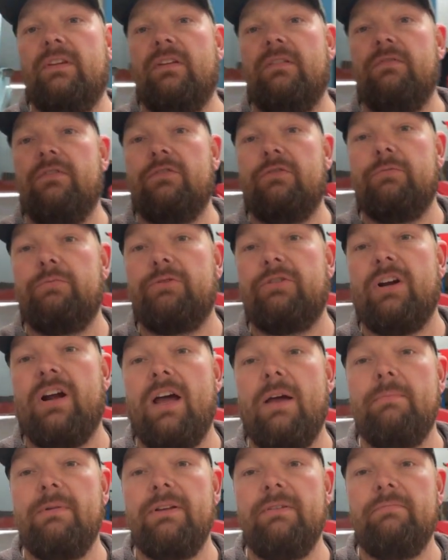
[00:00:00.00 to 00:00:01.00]
If you're
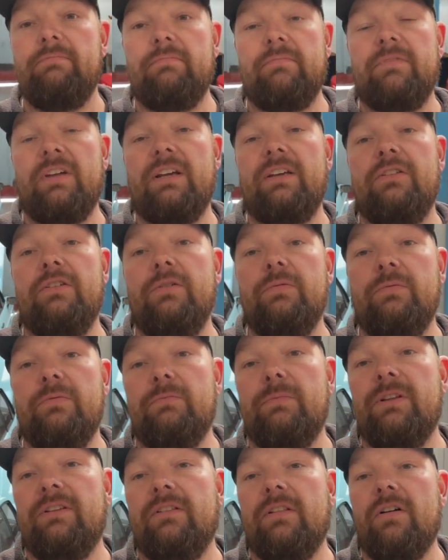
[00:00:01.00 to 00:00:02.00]
subscribing, thank you,
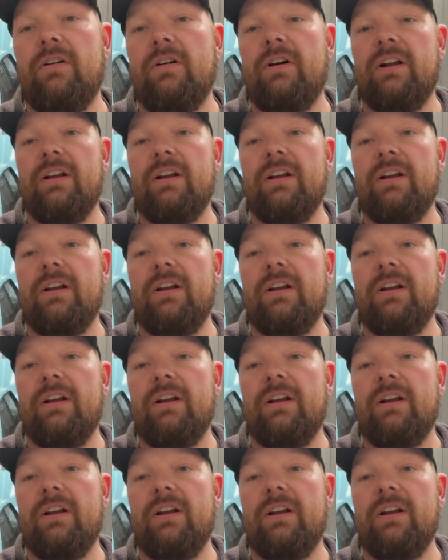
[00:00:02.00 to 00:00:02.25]
it means a lot.